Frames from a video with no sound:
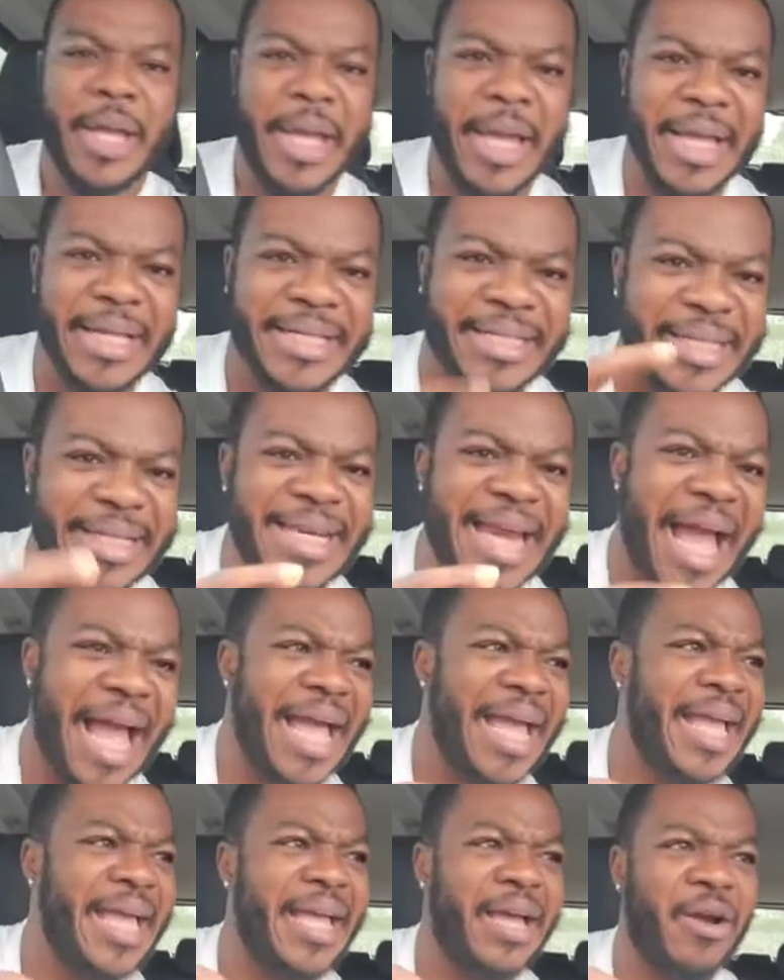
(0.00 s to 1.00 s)
Intina
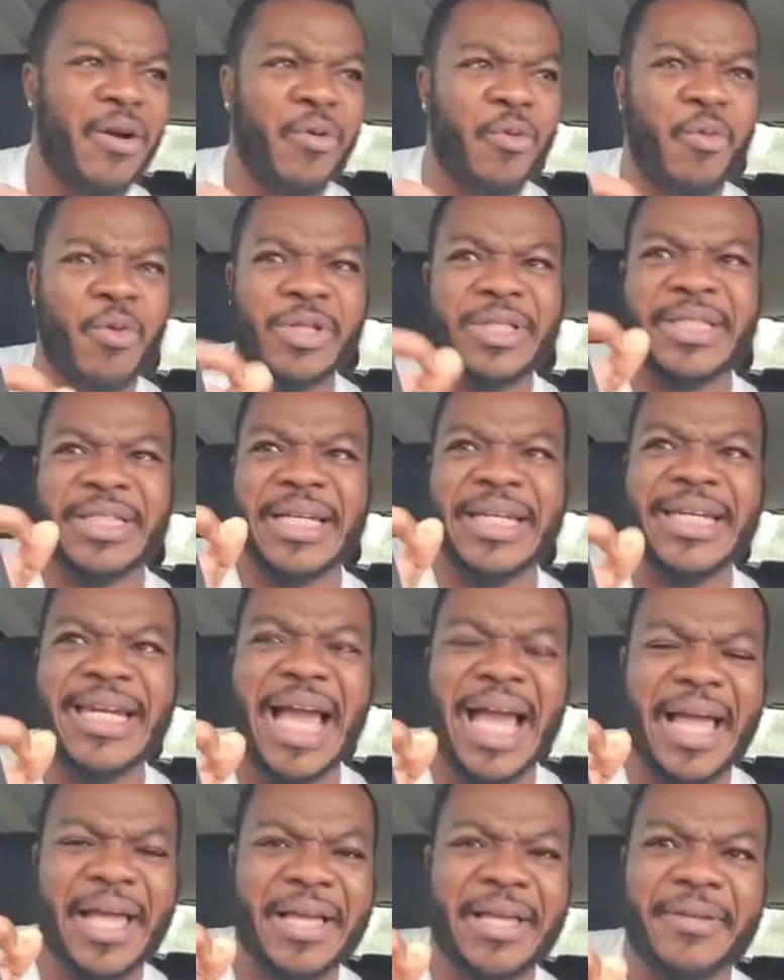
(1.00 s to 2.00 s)

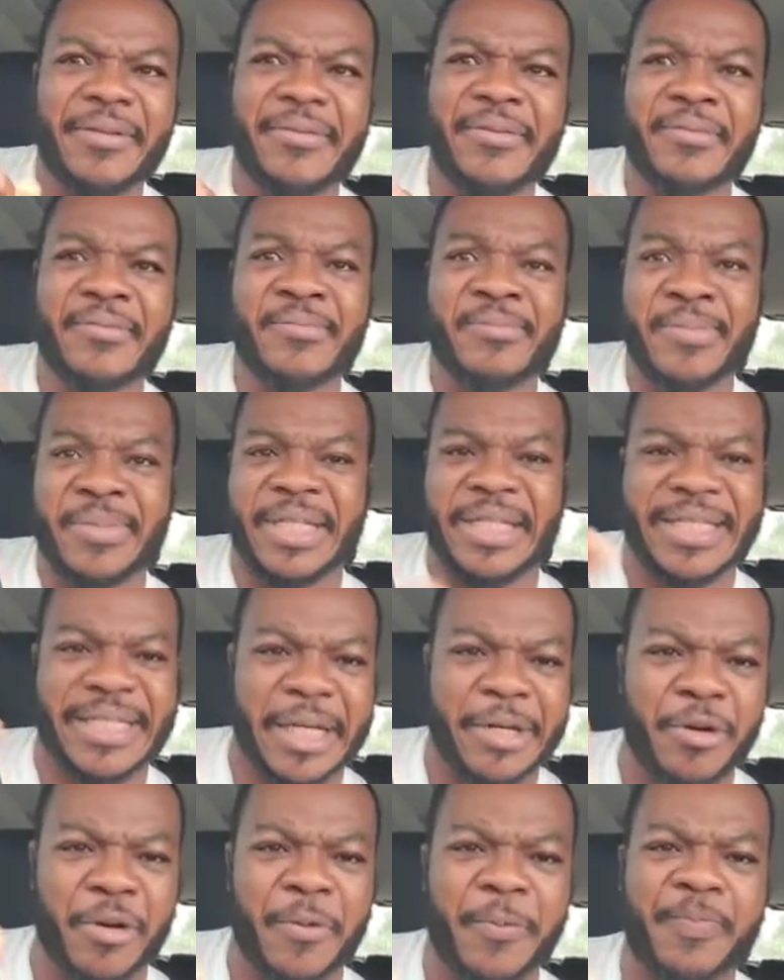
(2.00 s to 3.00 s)
wotina
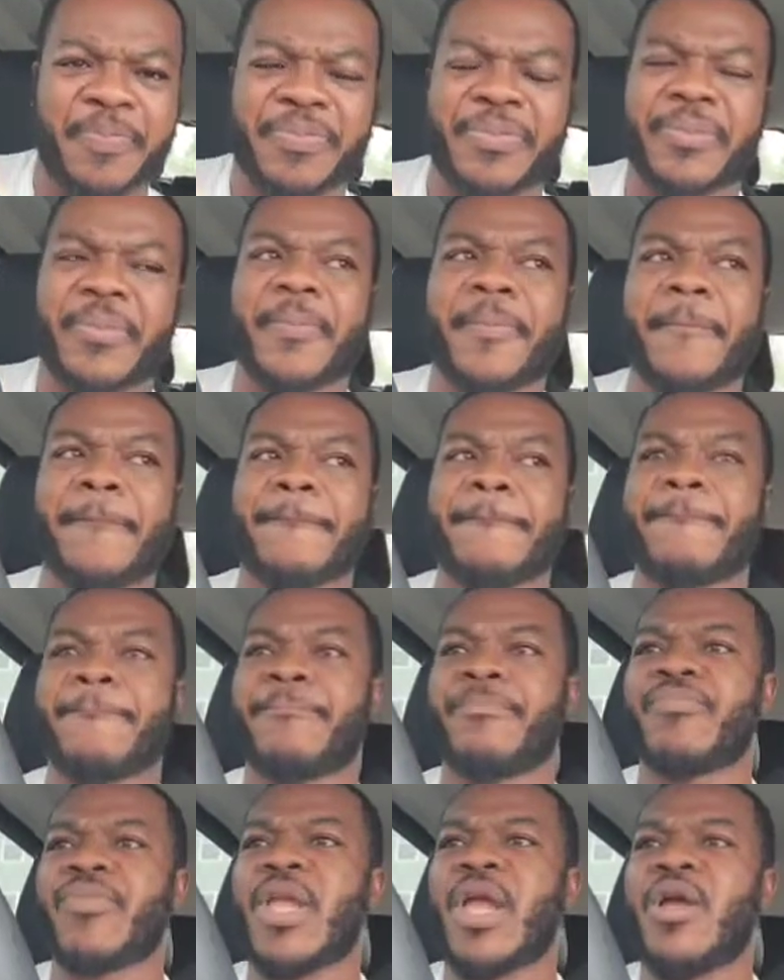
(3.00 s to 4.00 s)
titeno.
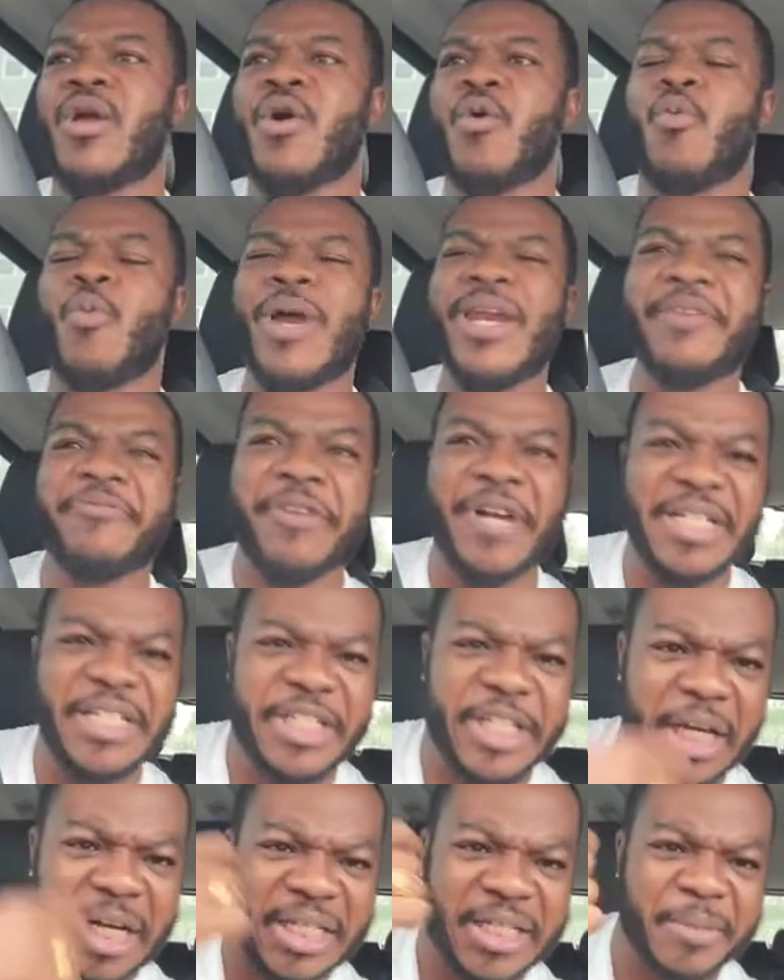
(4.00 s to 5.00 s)
When
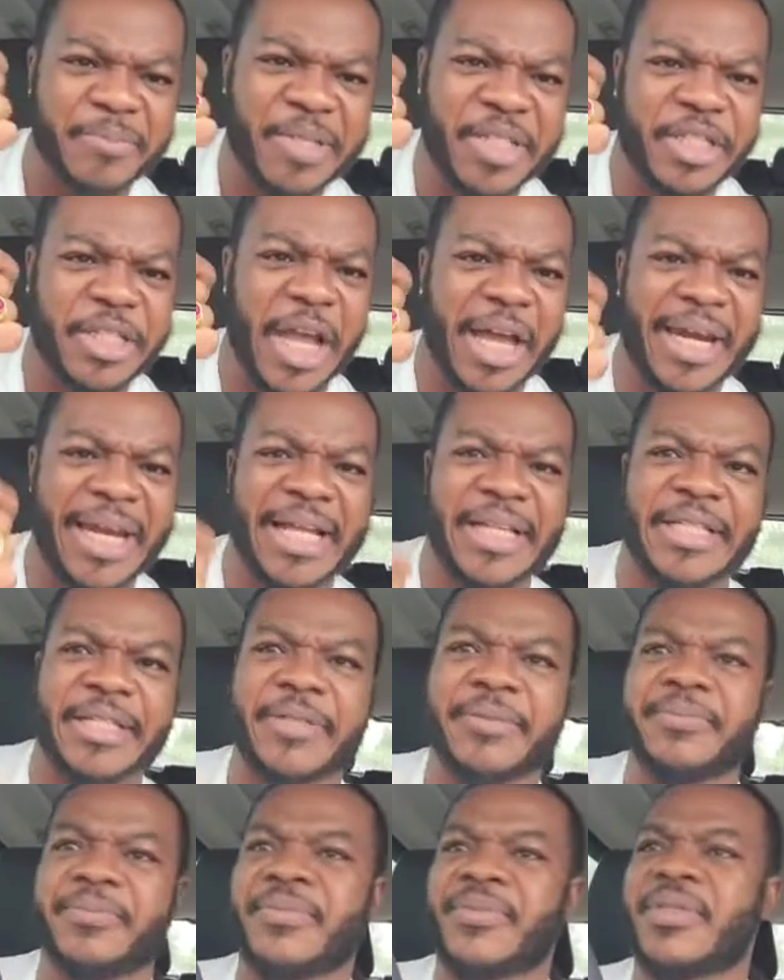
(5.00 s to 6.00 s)
evangelism started,
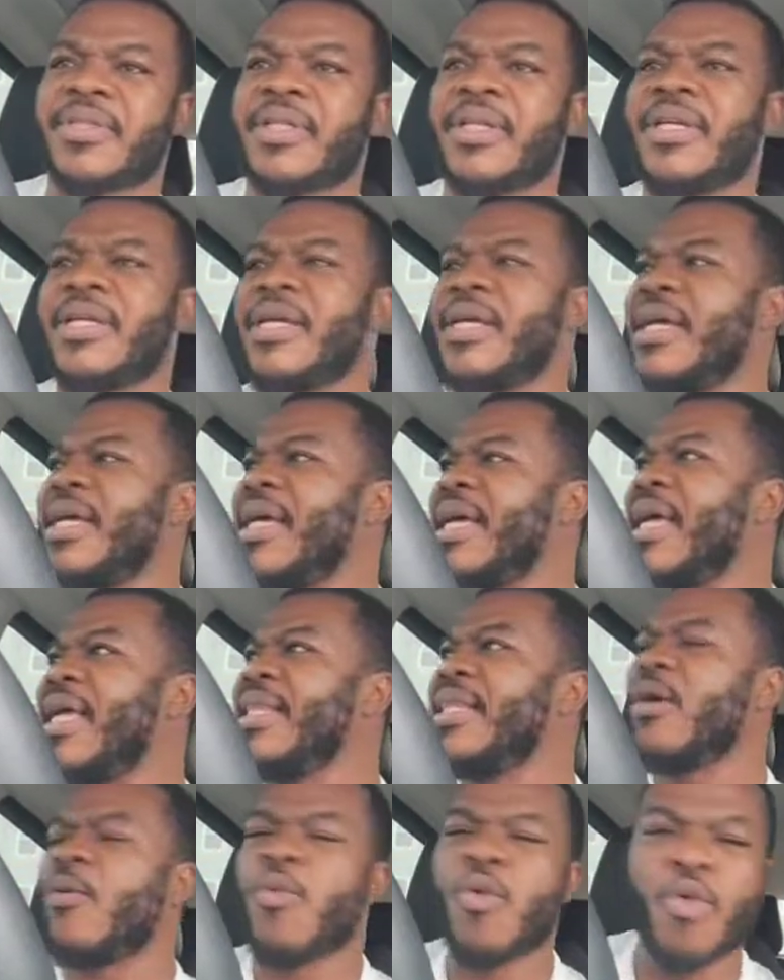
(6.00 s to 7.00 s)

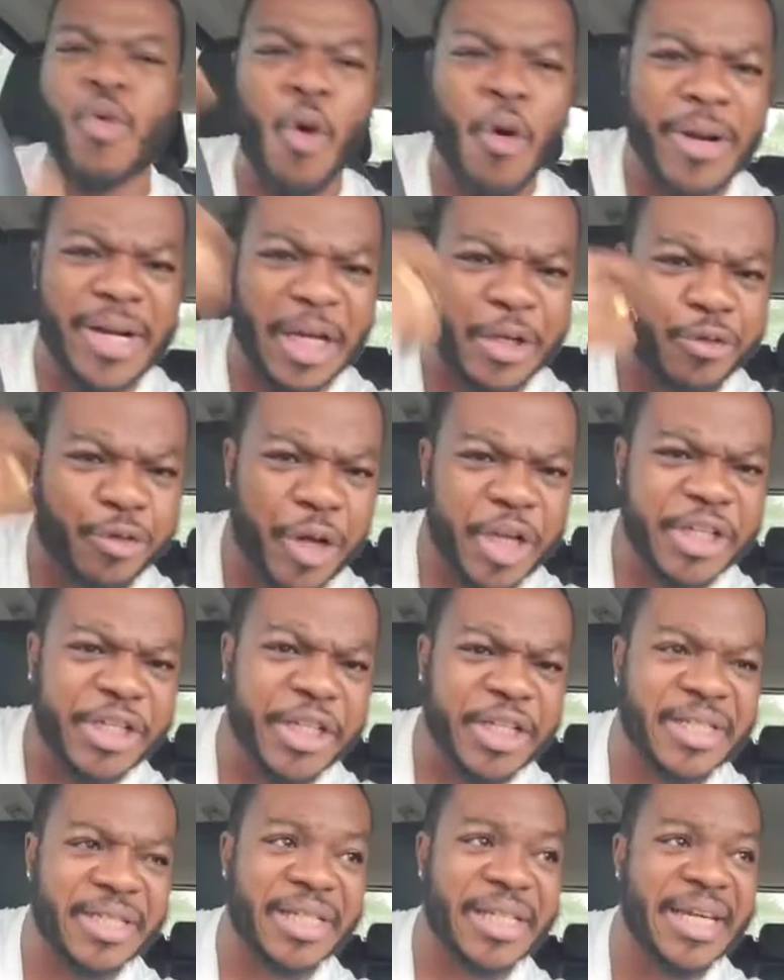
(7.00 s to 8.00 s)
they will go in the
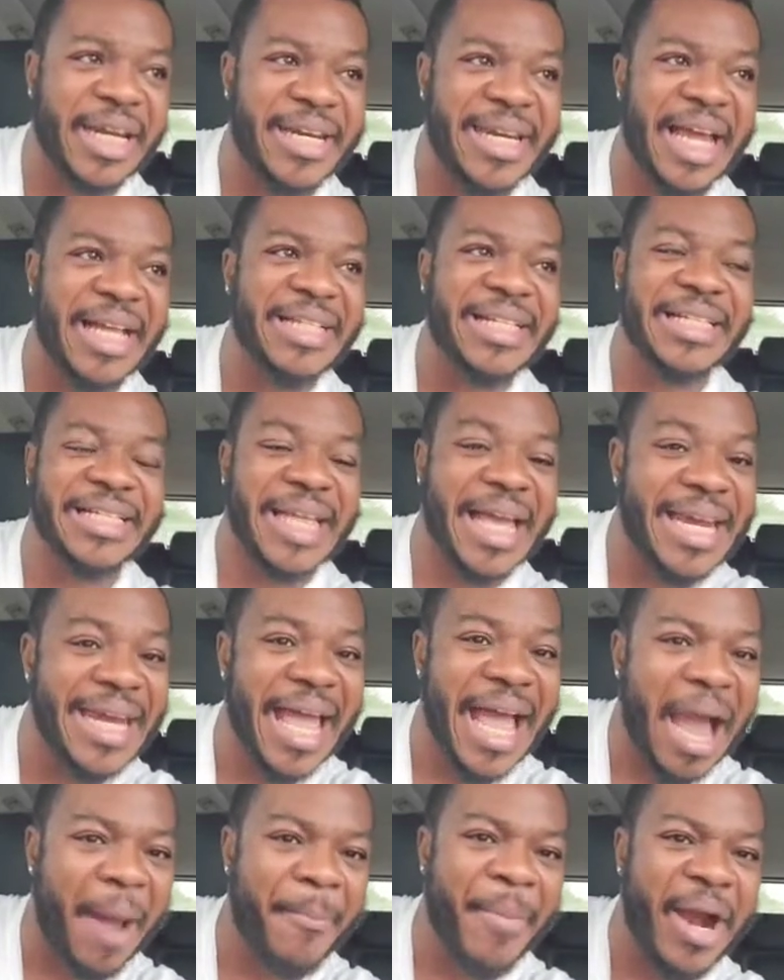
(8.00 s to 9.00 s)
trenches, in the dungeons, and
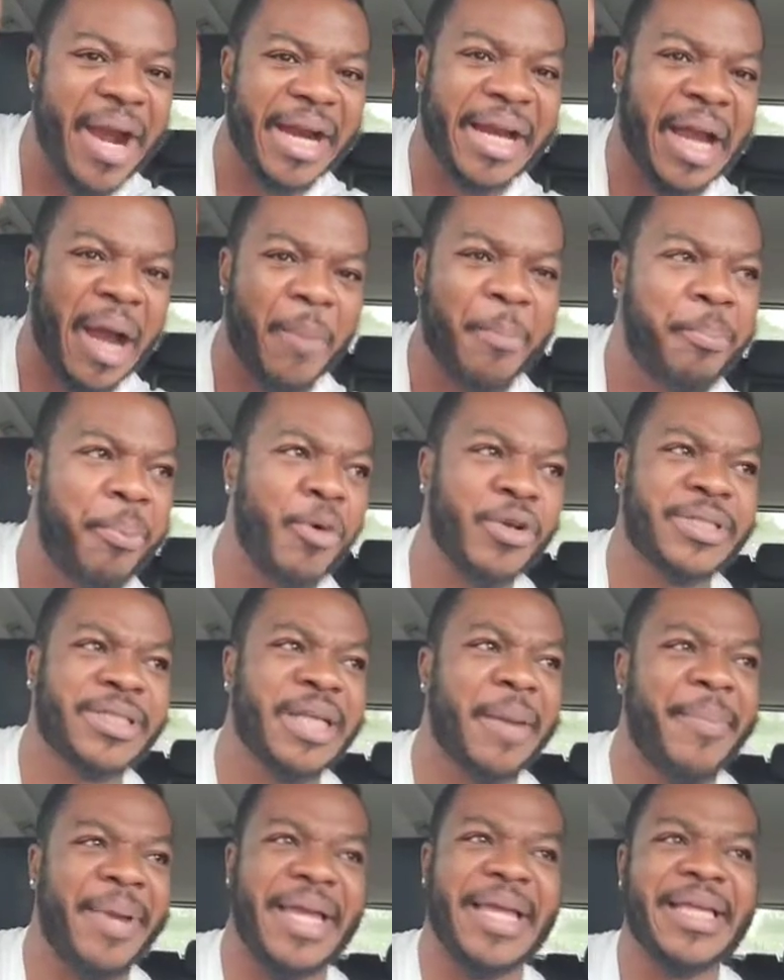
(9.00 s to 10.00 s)
the American post
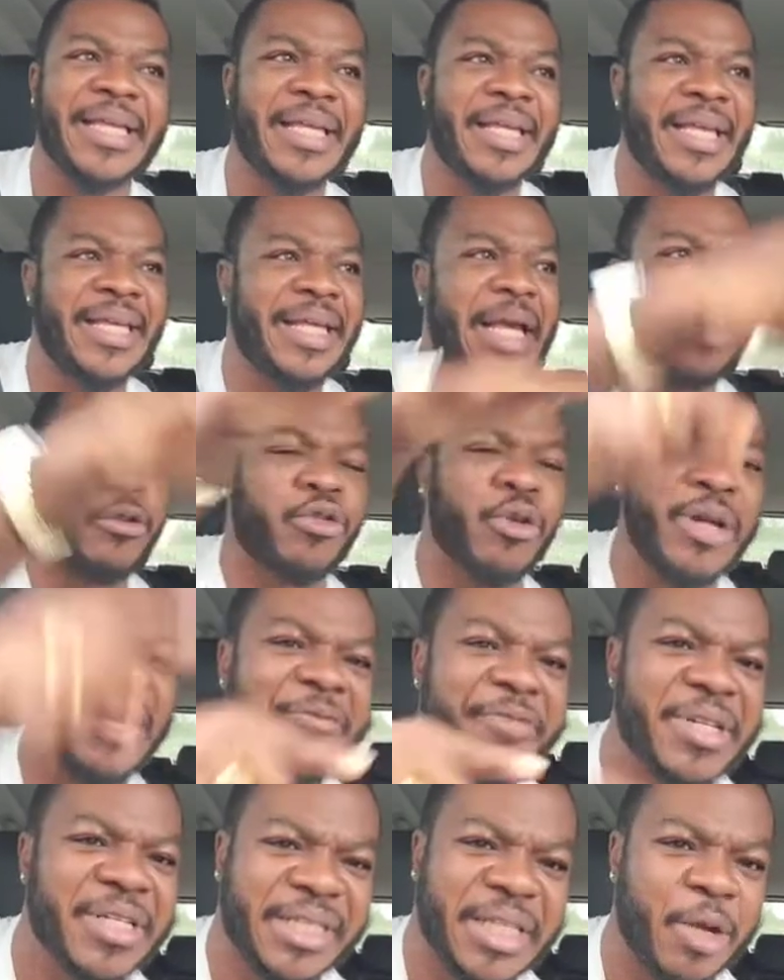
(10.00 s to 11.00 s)
sabe get to
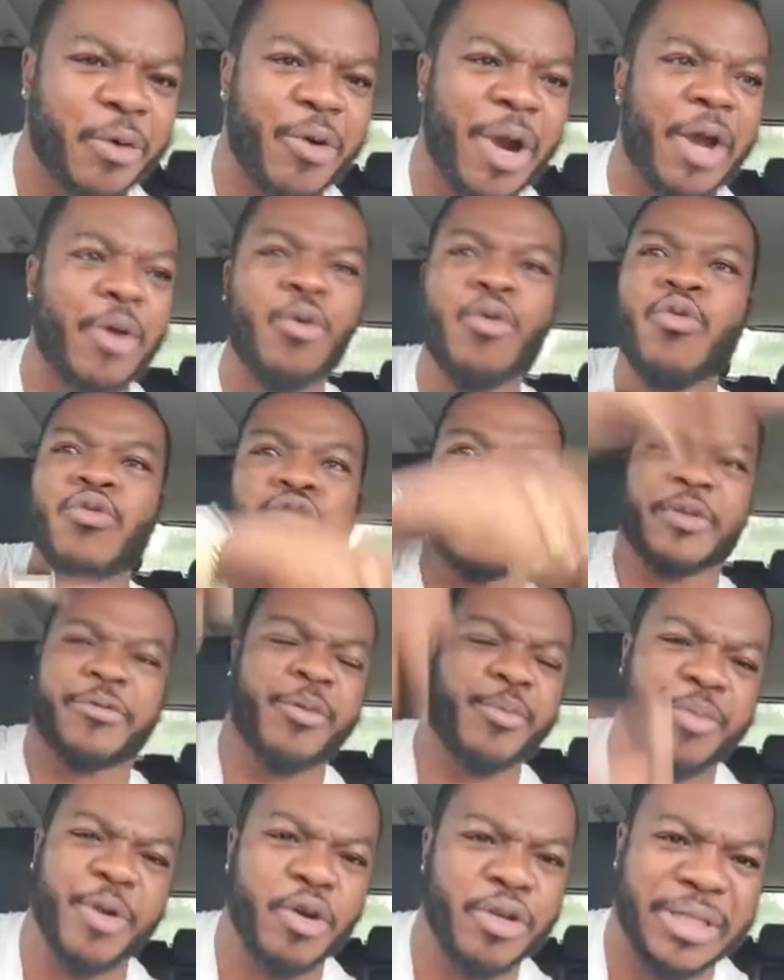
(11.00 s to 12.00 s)
Livingston crowd who
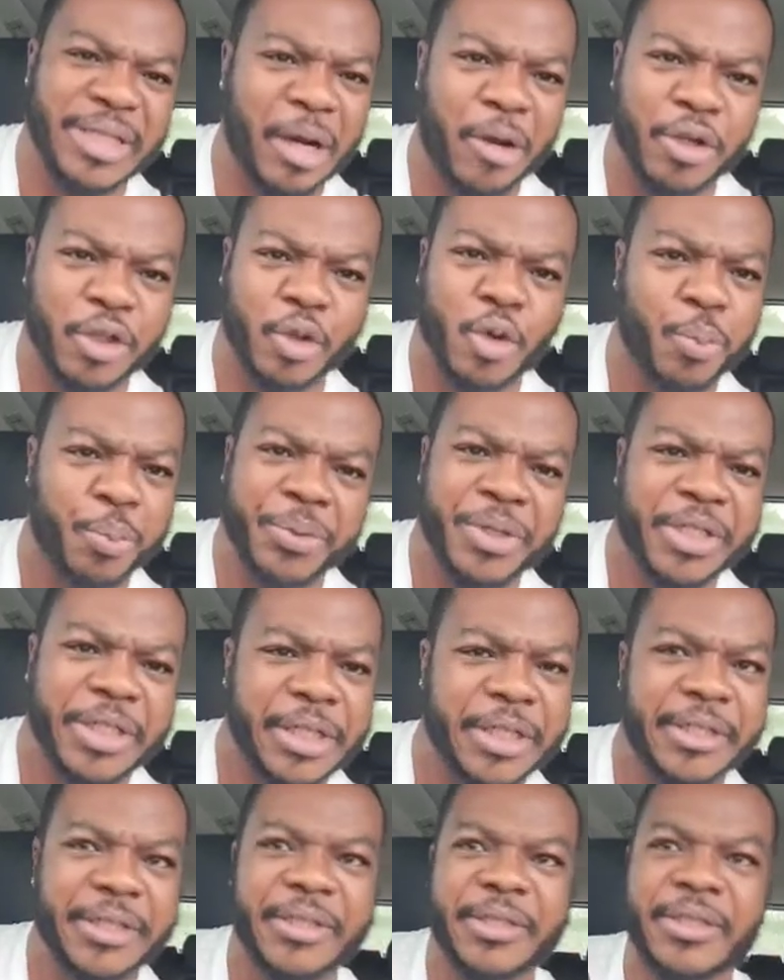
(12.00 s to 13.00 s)
suffer be also preaching.